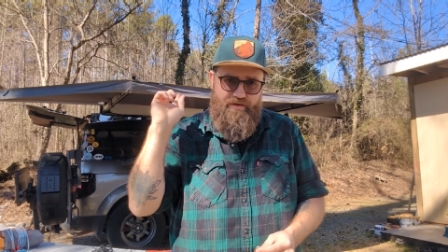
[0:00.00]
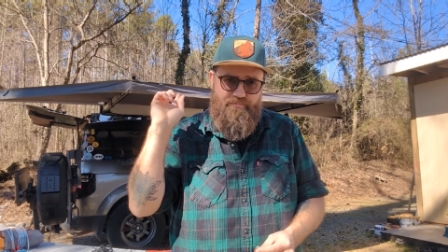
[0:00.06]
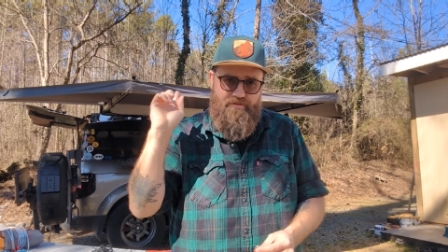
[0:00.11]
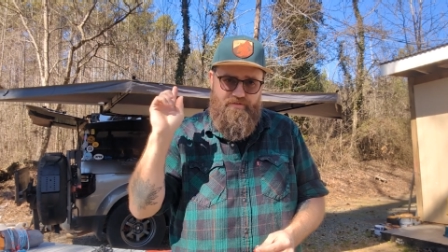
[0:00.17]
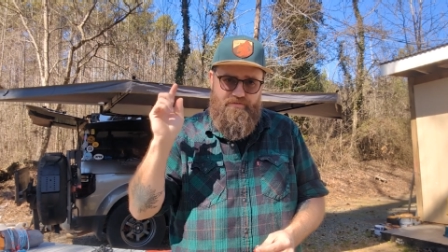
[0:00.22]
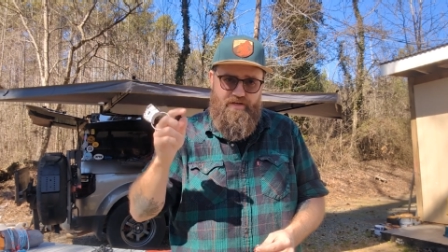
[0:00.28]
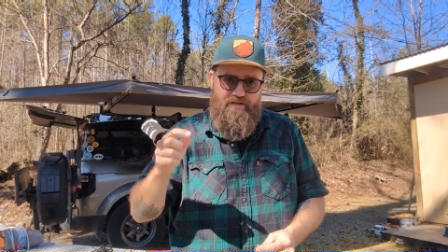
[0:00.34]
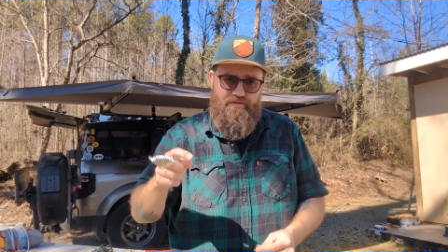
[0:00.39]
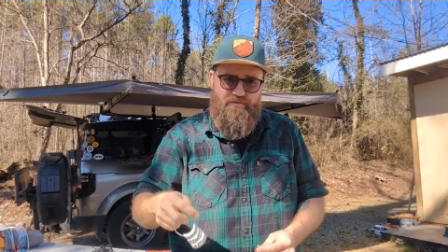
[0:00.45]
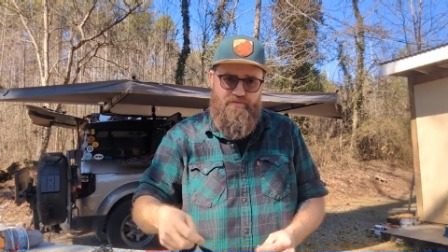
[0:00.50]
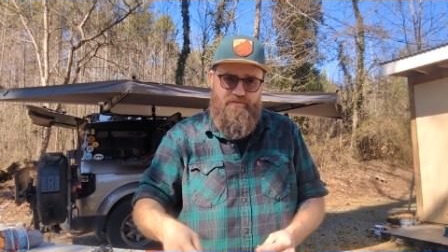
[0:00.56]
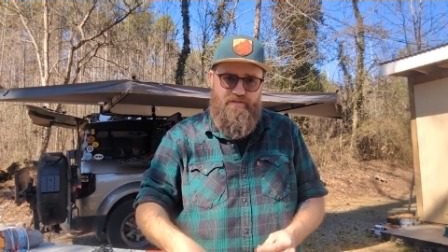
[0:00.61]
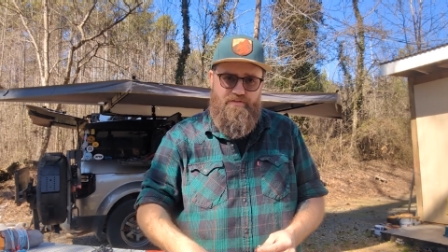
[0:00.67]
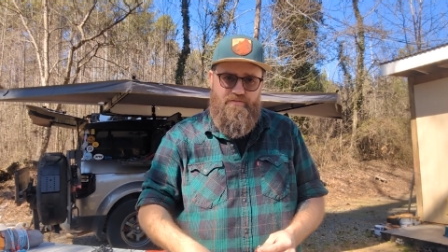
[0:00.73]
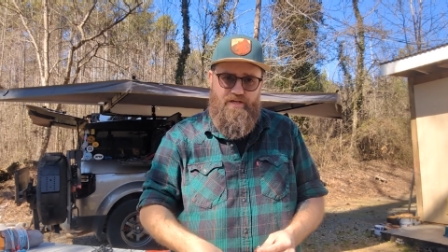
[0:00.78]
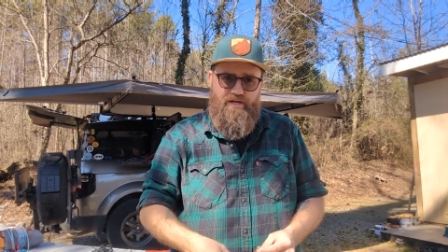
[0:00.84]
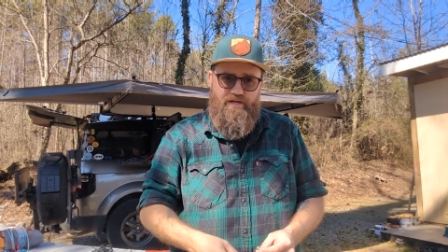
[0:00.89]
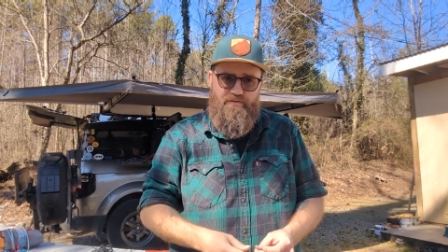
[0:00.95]
I have to tension
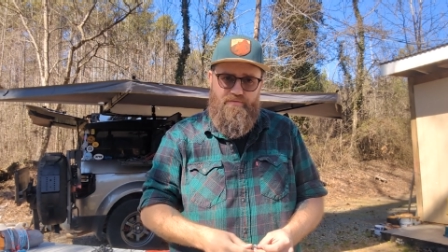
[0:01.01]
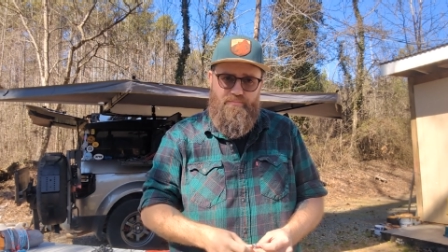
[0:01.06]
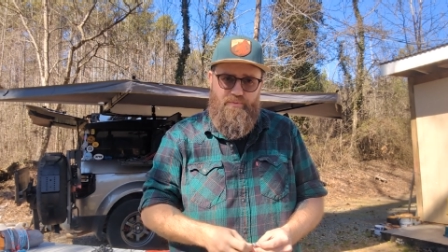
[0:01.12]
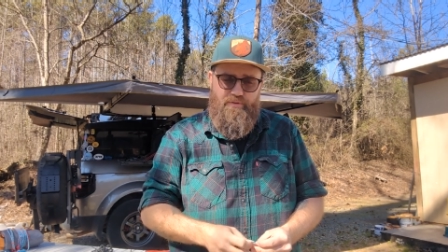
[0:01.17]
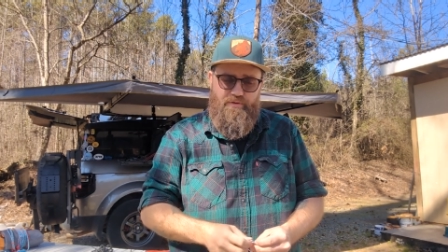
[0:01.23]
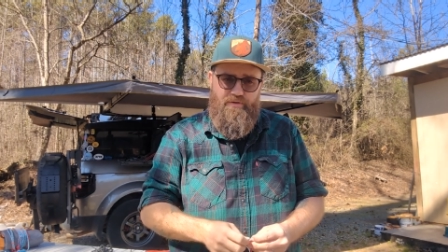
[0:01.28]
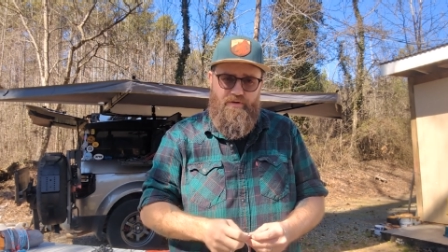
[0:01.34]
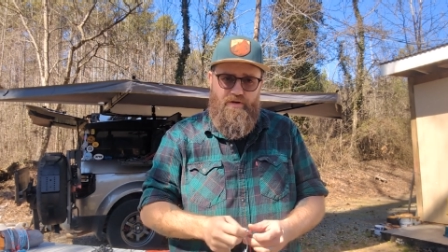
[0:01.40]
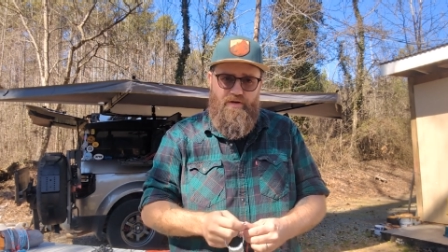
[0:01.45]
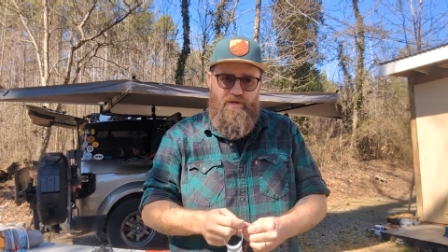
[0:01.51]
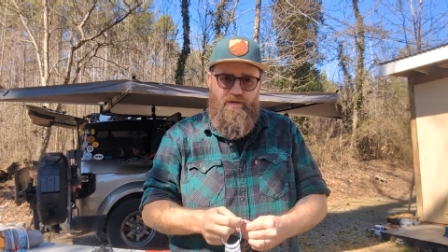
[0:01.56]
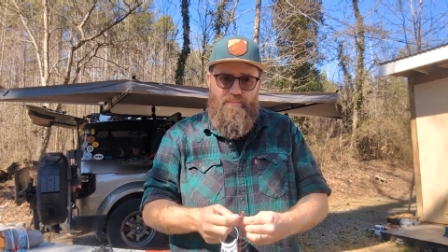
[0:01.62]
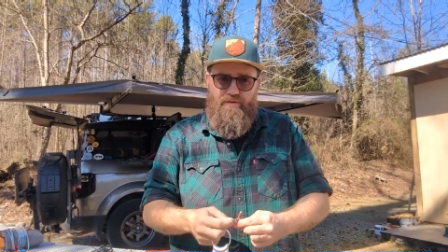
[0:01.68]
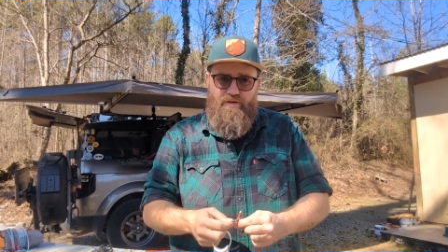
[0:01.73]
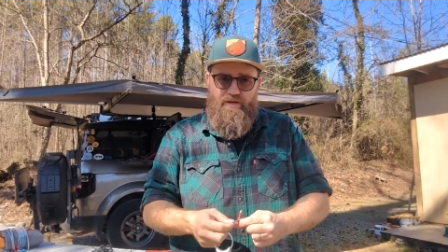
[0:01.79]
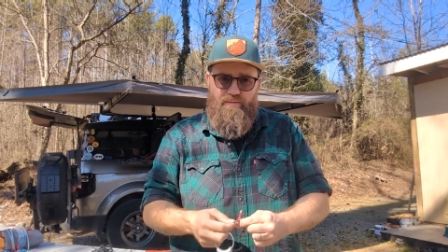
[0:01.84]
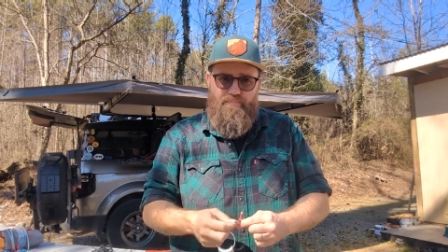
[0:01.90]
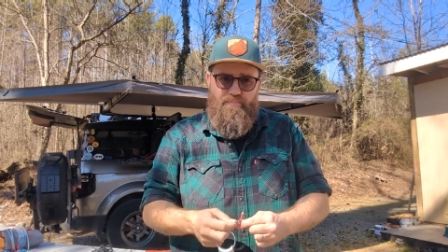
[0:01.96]
these lines more,
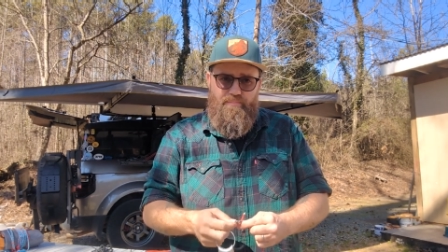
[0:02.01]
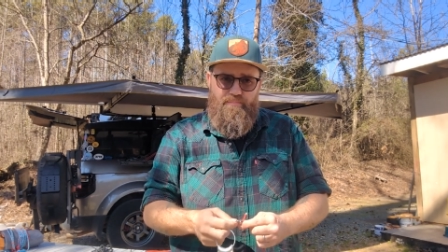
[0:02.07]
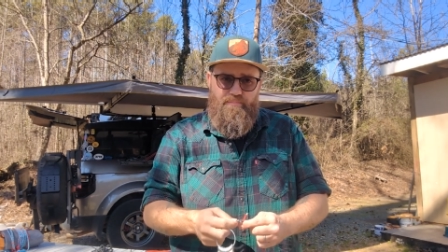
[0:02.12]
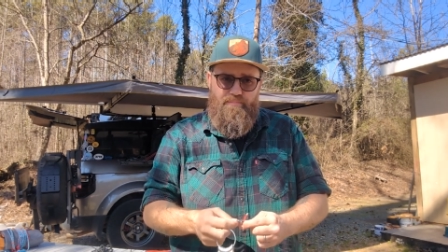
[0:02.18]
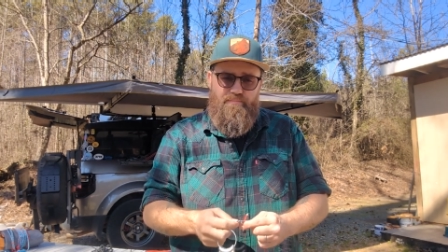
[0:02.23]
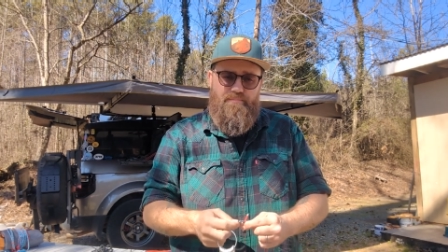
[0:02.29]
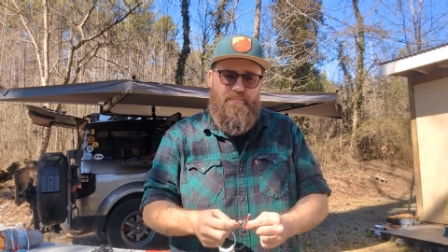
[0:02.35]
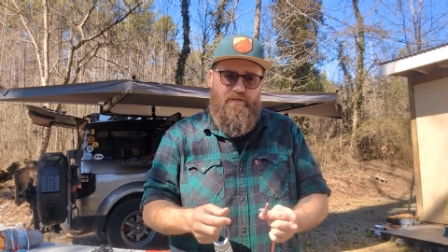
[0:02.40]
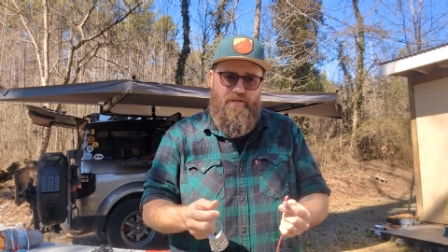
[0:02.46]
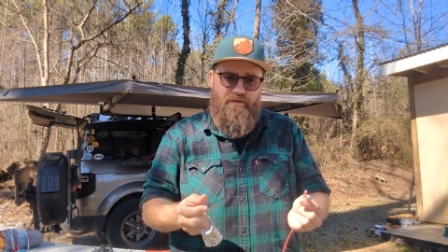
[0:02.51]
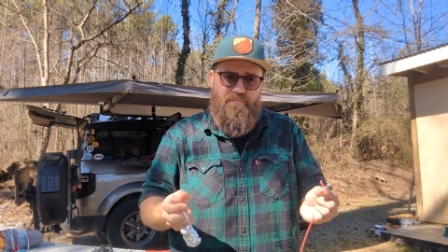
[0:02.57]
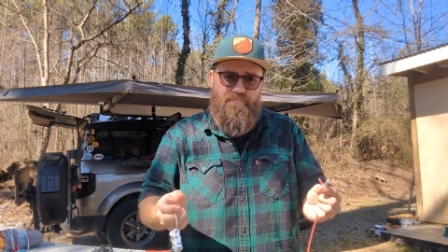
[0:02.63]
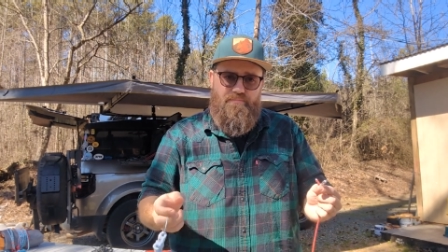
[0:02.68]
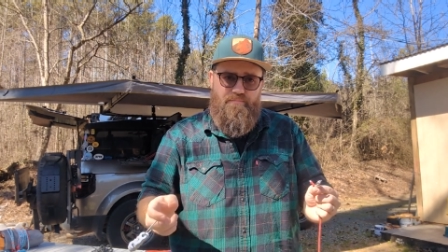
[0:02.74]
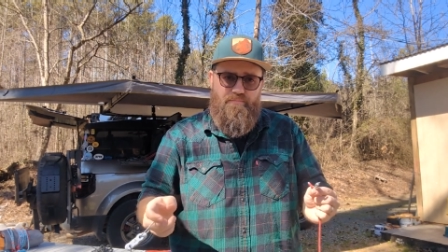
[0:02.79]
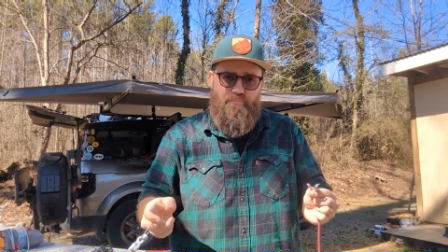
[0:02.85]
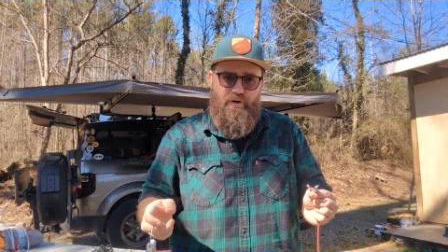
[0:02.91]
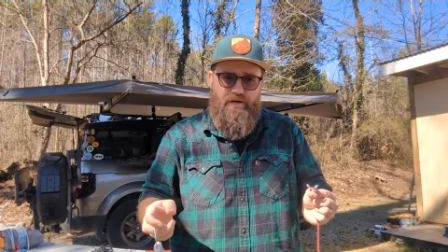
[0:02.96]
you know,
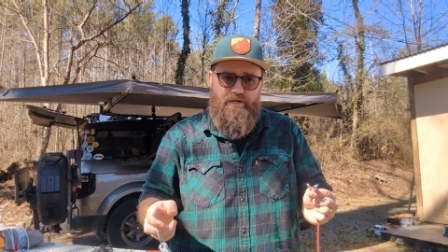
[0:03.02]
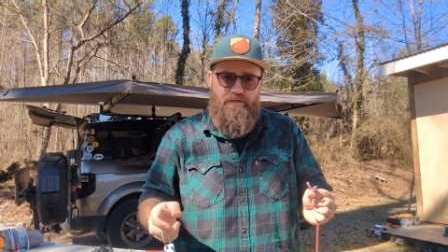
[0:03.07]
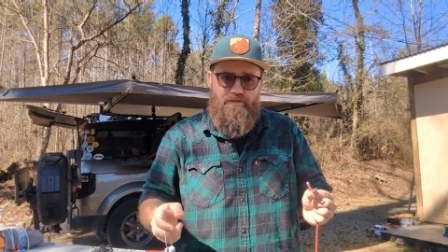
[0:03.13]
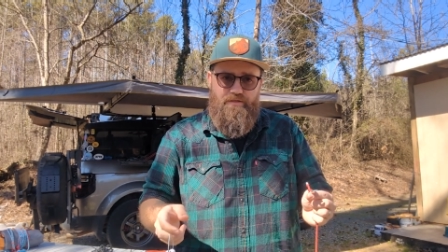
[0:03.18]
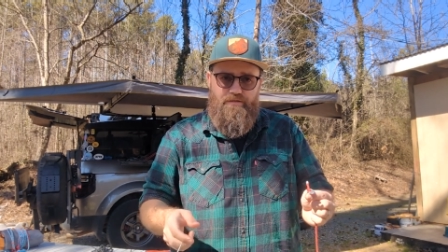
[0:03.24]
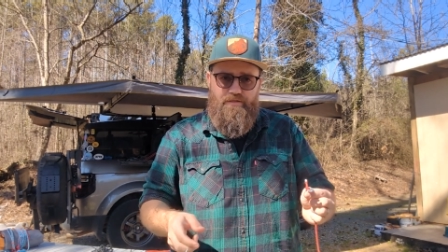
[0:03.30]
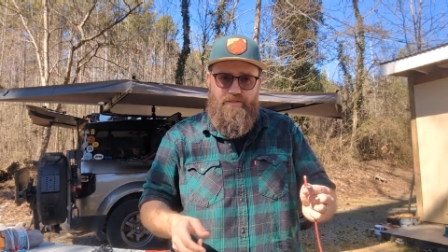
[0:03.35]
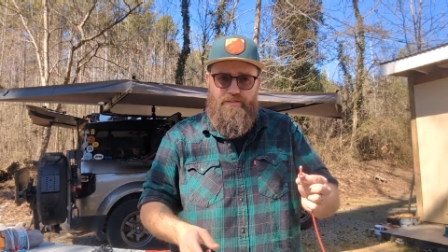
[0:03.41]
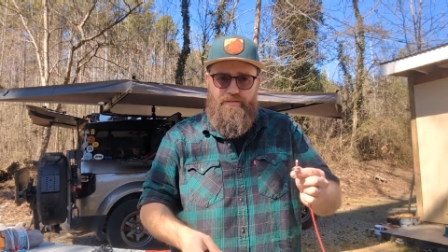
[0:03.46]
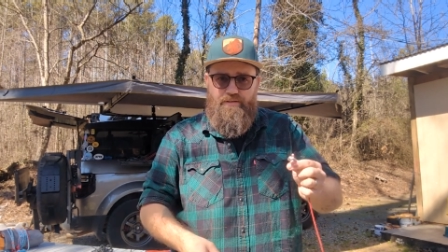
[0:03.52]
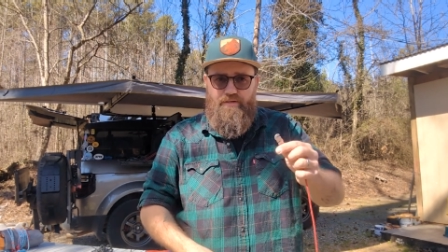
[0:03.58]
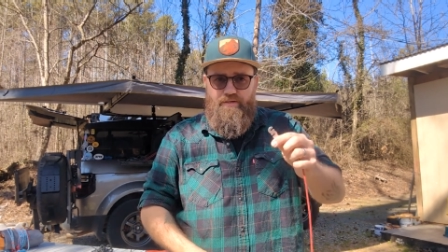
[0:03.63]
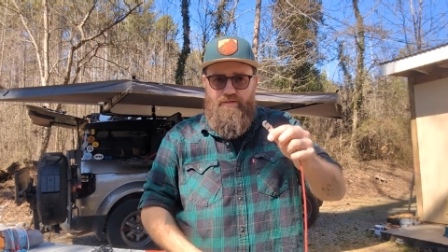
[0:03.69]
regularly.